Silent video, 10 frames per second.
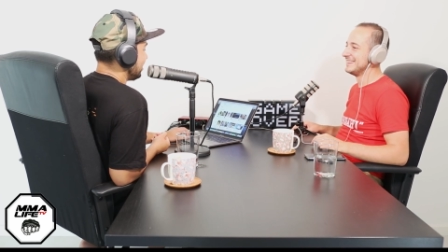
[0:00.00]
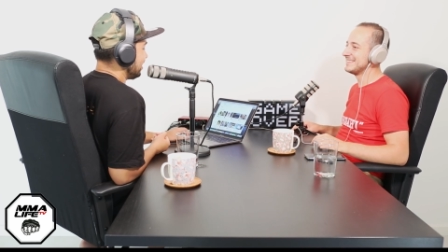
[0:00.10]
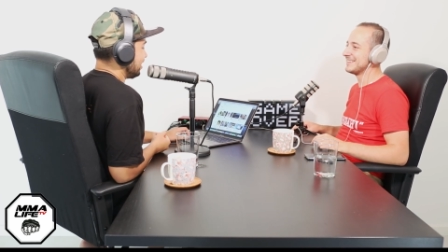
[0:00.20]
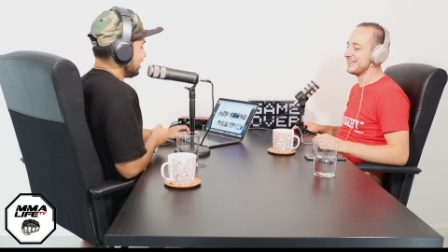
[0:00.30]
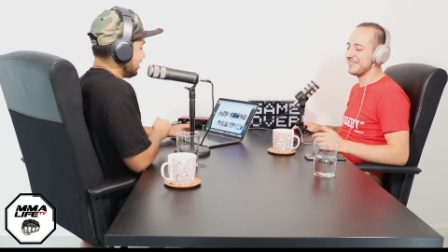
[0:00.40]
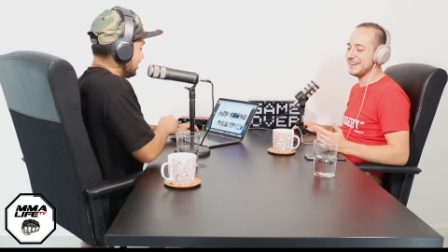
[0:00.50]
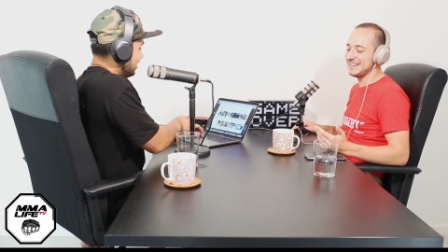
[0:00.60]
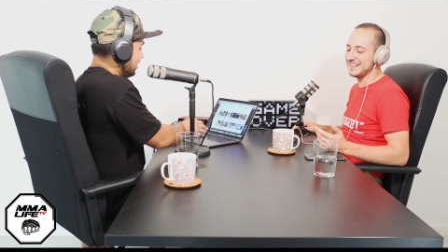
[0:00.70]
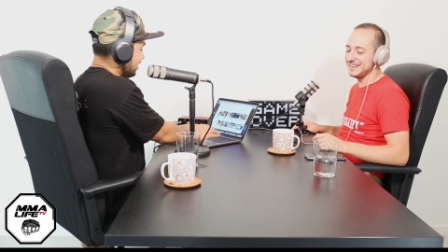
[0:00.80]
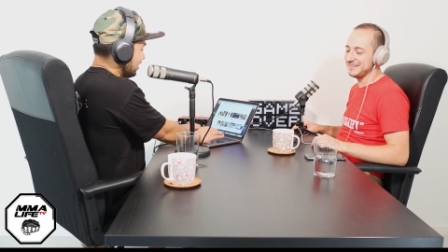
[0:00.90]
So if
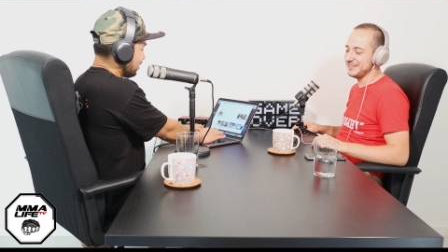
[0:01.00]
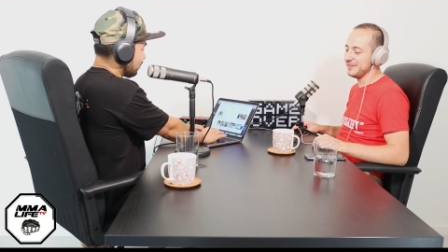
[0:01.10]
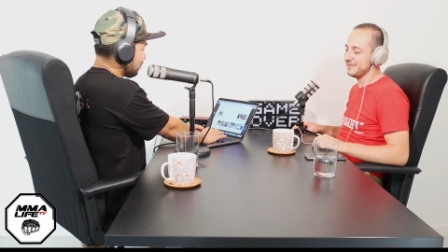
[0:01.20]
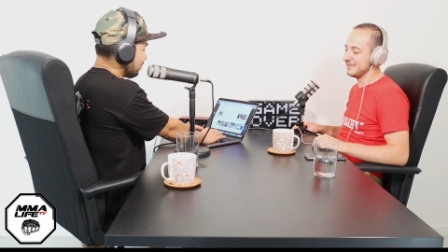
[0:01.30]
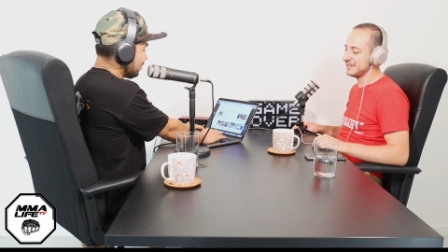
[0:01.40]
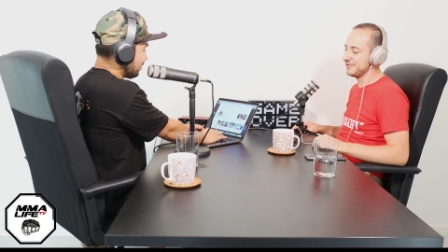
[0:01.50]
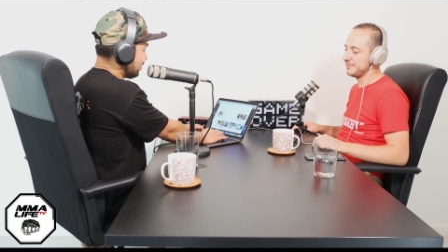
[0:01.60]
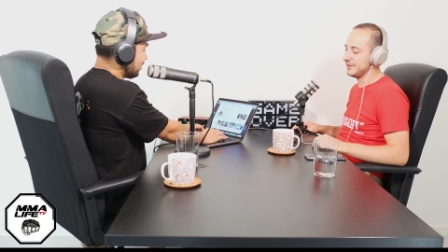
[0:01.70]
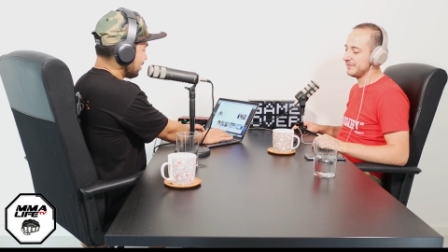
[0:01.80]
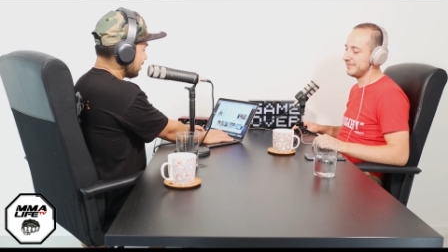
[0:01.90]
anything, you know, a
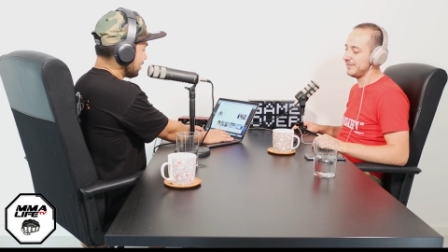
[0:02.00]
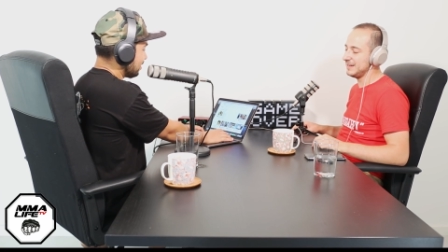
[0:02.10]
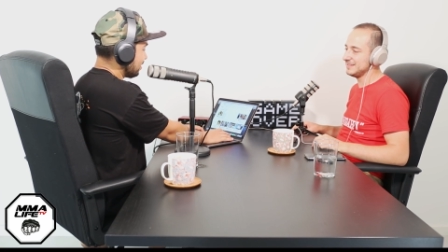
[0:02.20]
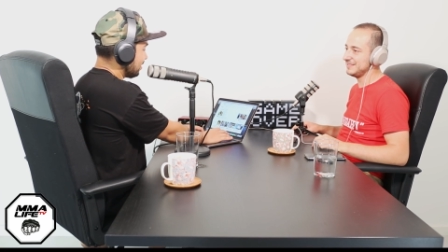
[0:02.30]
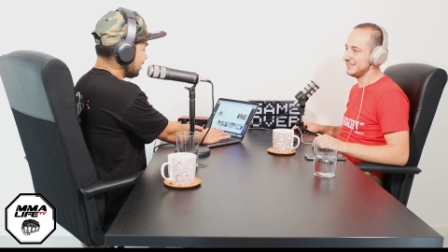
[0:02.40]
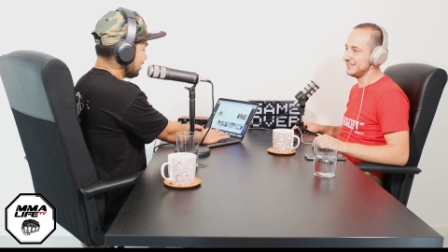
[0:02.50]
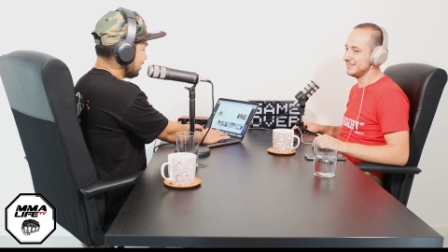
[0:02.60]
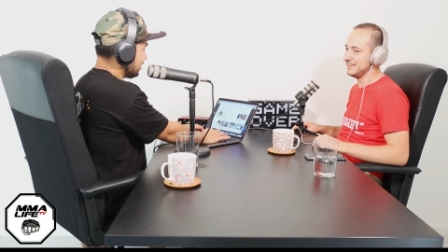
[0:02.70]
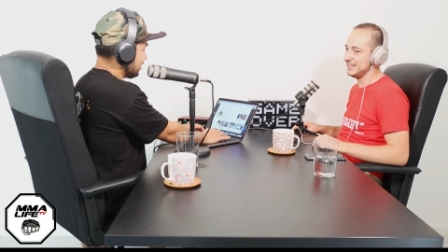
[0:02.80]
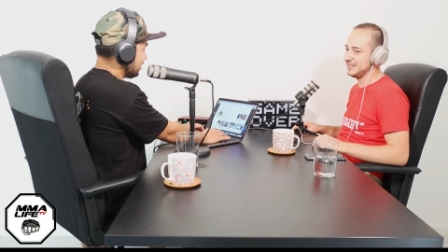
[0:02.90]
good bit of hot, you
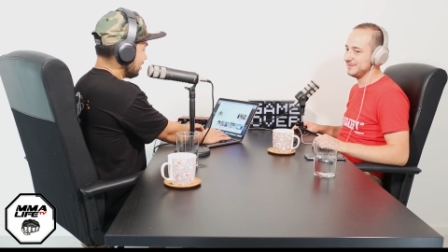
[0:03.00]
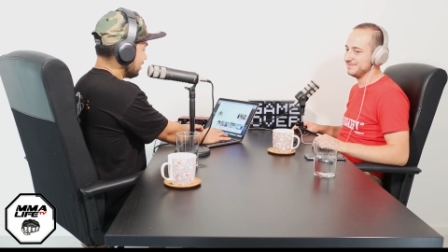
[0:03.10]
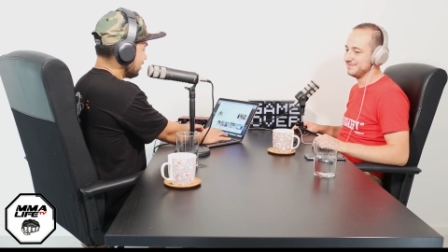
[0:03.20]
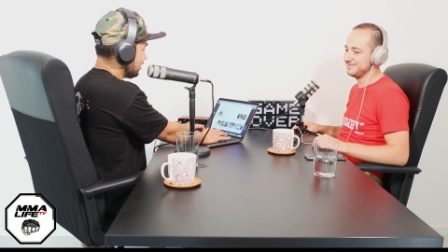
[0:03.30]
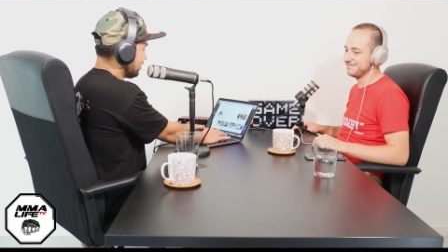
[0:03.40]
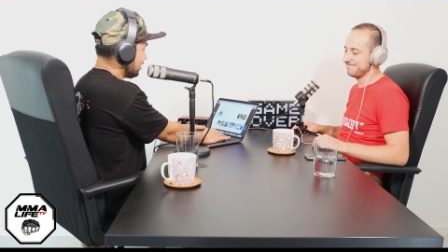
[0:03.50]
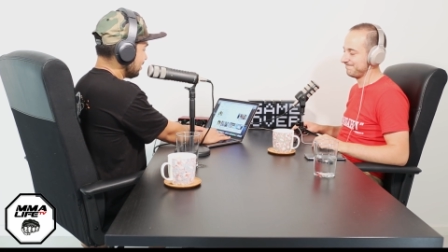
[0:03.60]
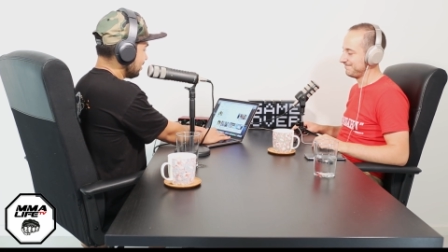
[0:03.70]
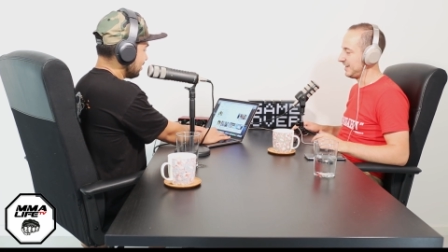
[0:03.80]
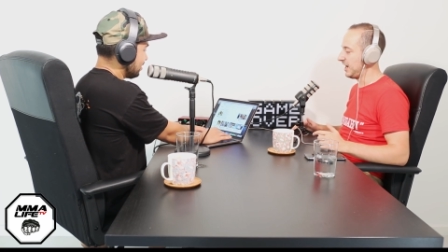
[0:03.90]
know, um,
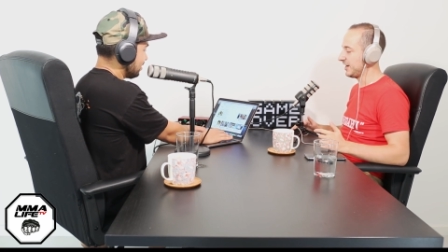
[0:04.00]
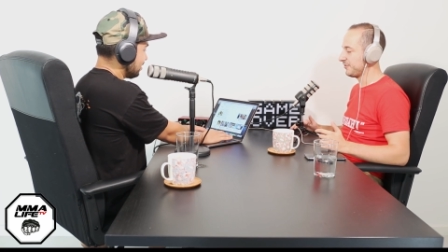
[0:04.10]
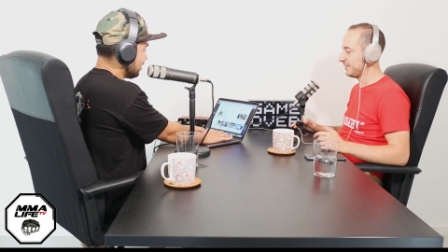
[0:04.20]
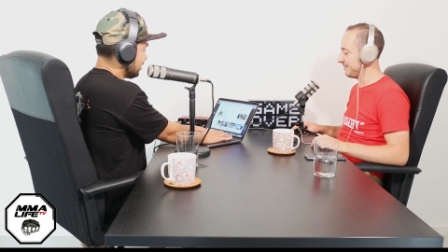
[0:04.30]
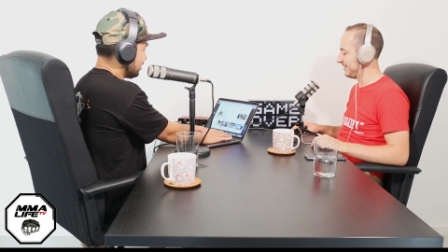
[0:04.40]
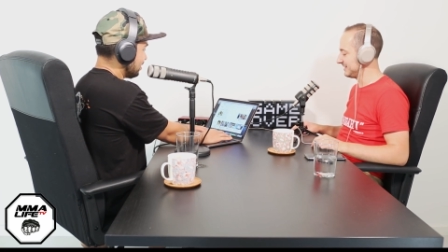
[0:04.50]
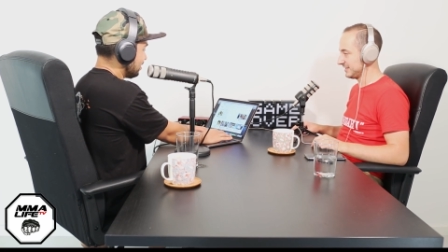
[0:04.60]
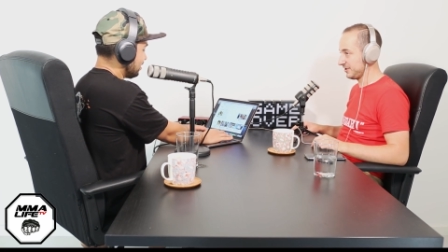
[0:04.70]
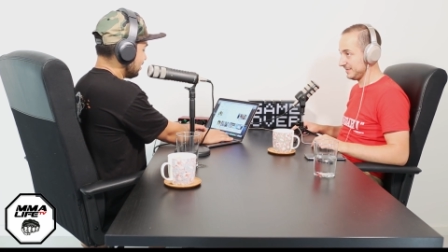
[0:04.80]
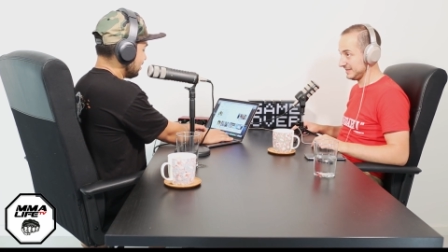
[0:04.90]
arguing amongst
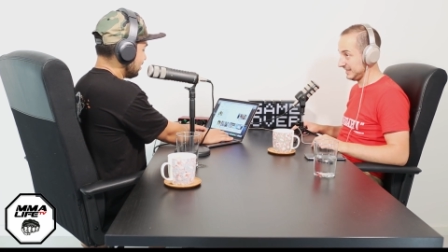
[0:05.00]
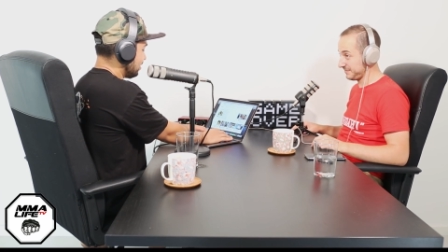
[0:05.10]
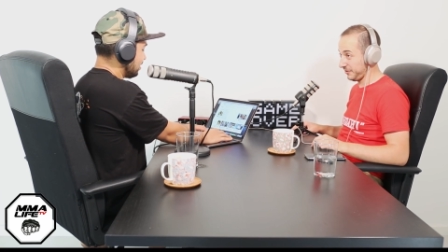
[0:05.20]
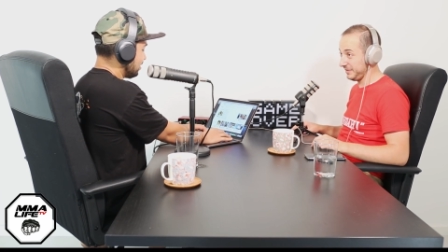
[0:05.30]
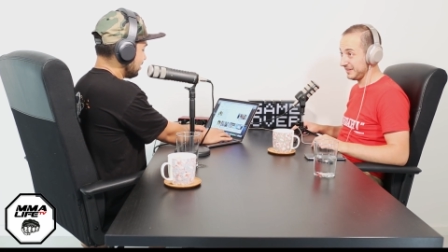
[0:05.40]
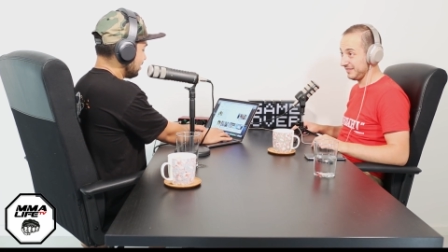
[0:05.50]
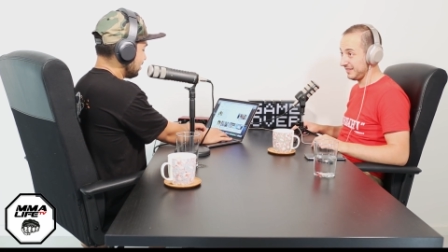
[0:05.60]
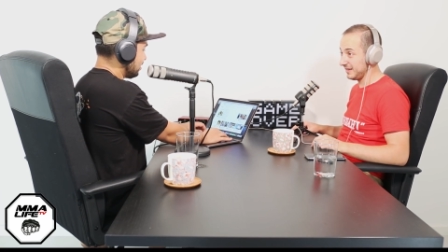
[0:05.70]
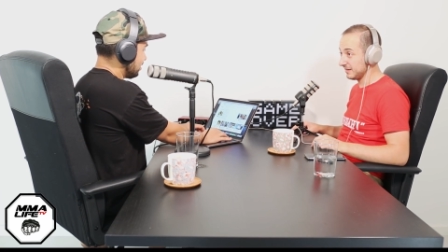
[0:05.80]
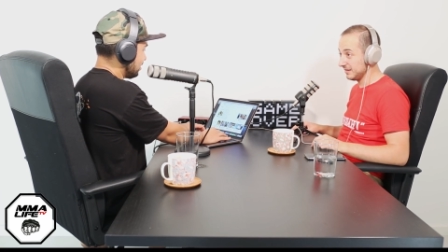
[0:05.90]
the commentators probably a
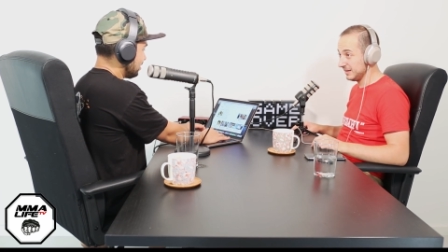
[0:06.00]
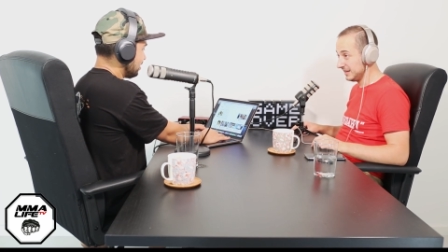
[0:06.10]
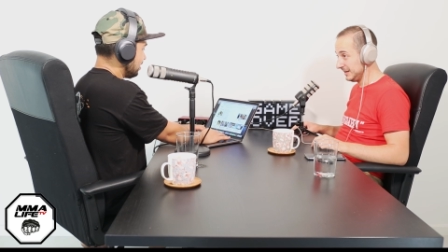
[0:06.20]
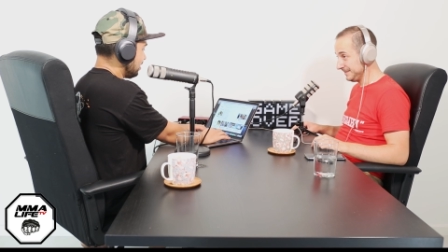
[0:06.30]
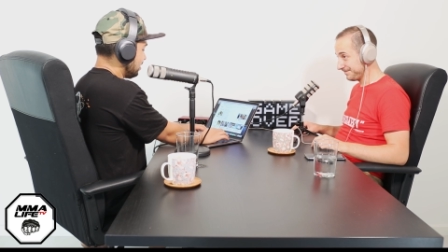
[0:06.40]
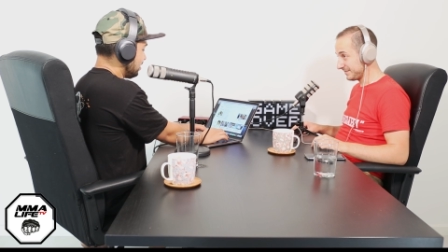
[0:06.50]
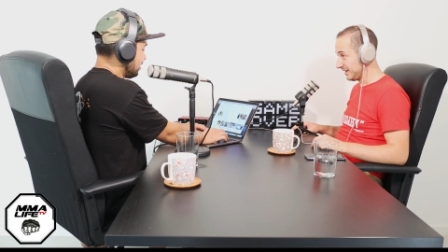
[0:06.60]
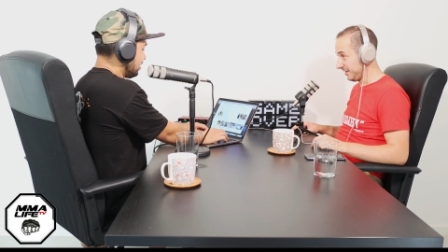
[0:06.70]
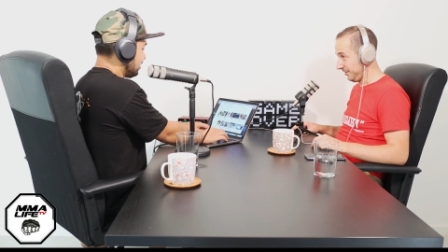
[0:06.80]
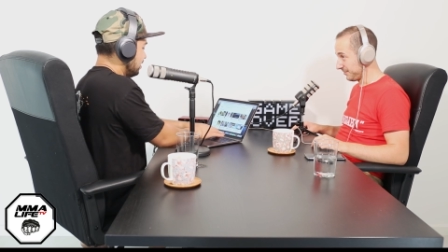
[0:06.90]
good thing
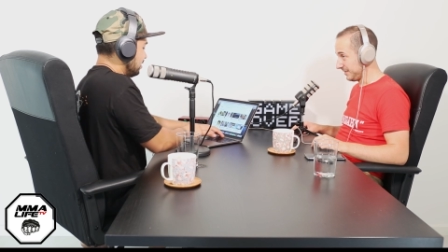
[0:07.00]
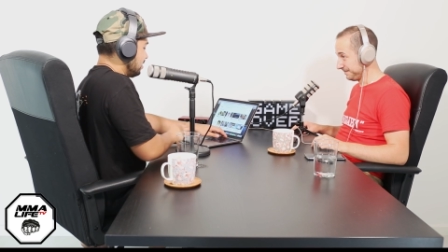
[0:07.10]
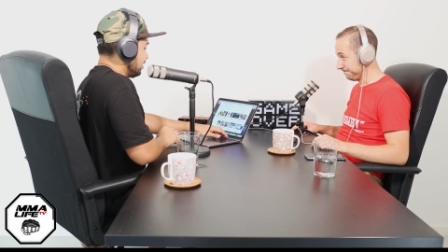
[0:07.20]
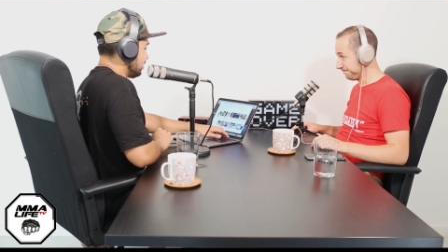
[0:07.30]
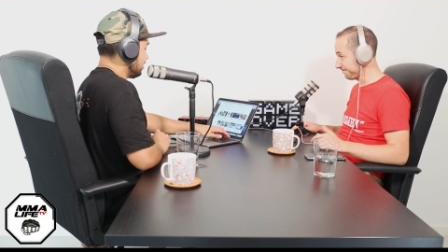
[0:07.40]
in the long run.